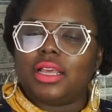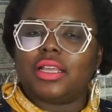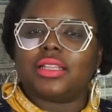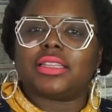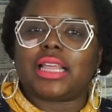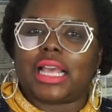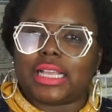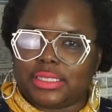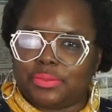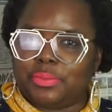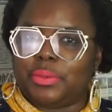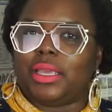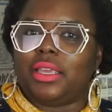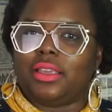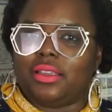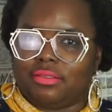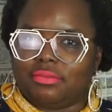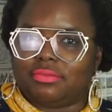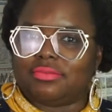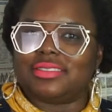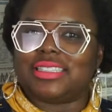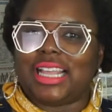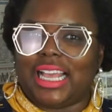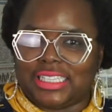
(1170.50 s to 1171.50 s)
That's me.
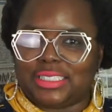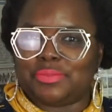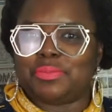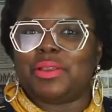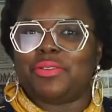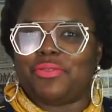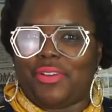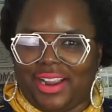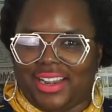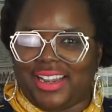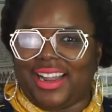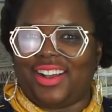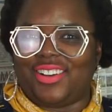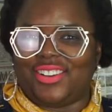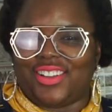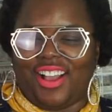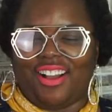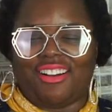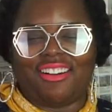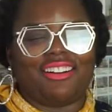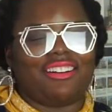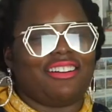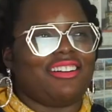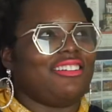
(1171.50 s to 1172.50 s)
That's me right now,
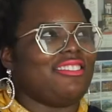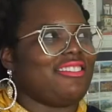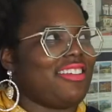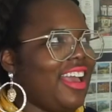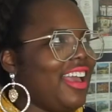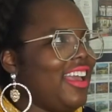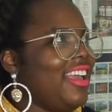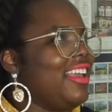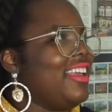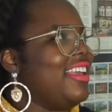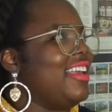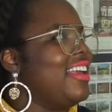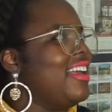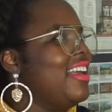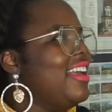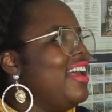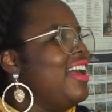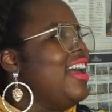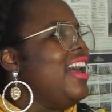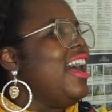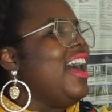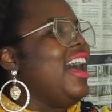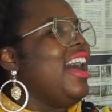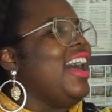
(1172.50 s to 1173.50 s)
y'all. Okay.
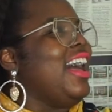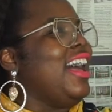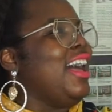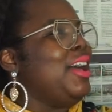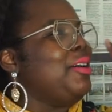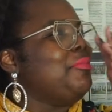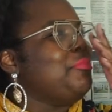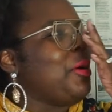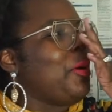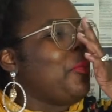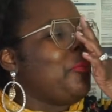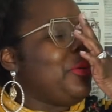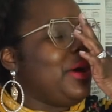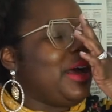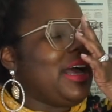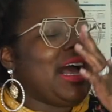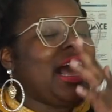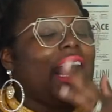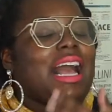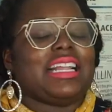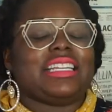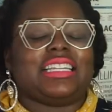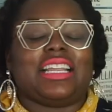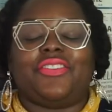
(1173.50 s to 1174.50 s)
Um, but
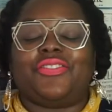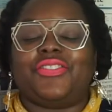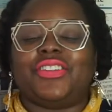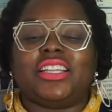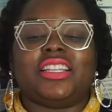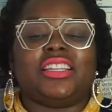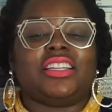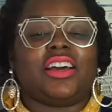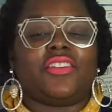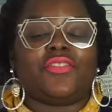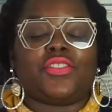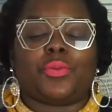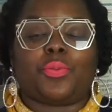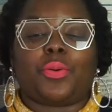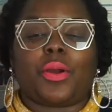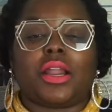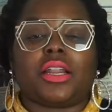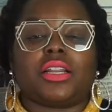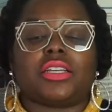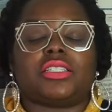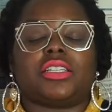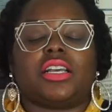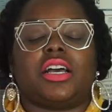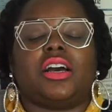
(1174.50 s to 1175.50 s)
I definitely love the
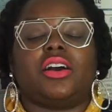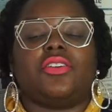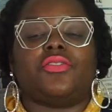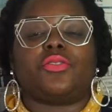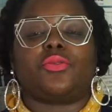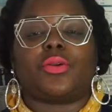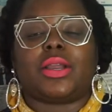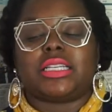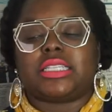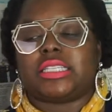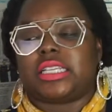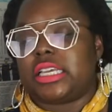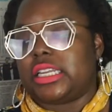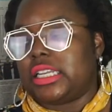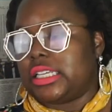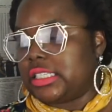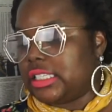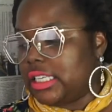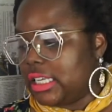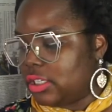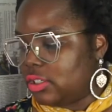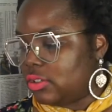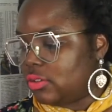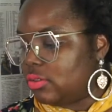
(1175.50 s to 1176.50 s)
products of RaeSkin
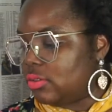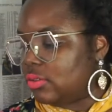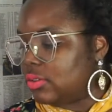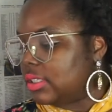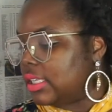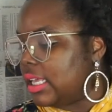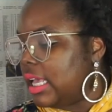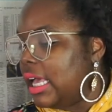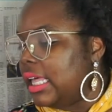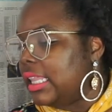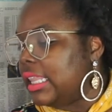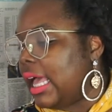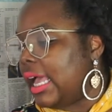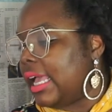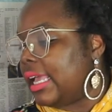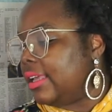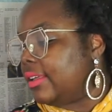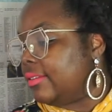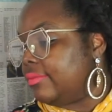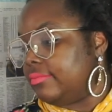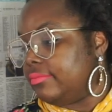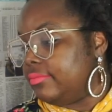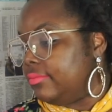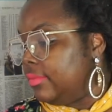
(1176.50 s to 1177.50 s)
Essentials.
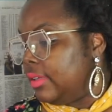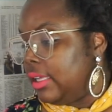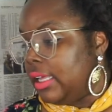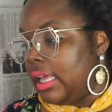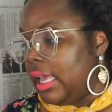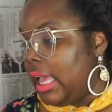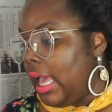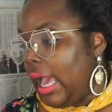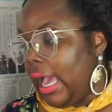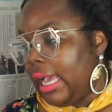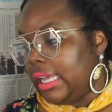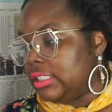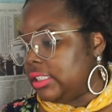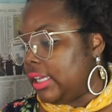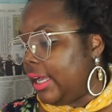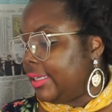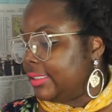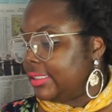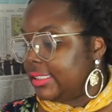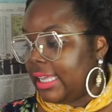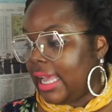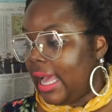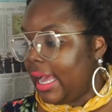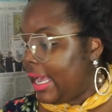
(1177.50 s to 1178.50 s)
Like, as y'all
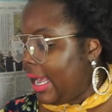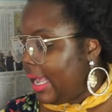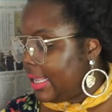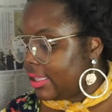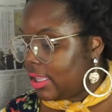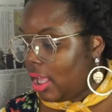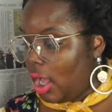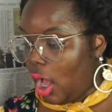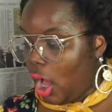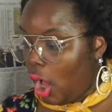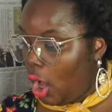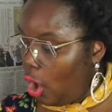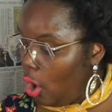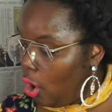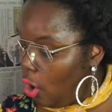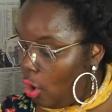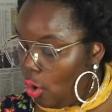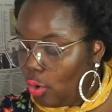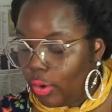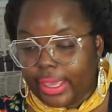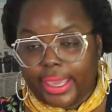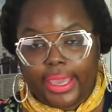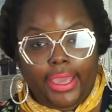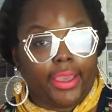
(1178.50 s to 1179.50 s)
see, I got the
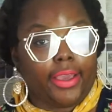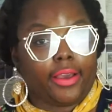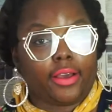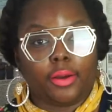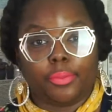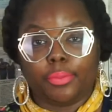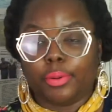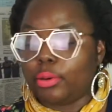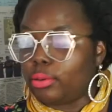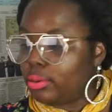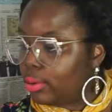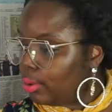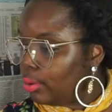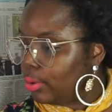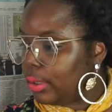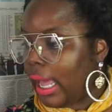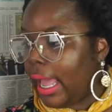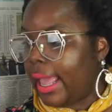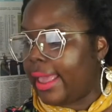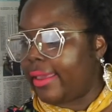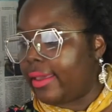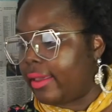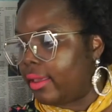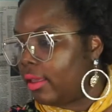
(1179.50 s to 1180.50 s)
whole kit and caboodle.
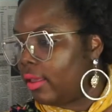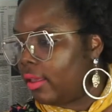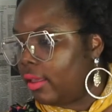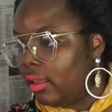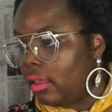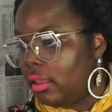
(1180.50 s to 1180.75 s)
Like,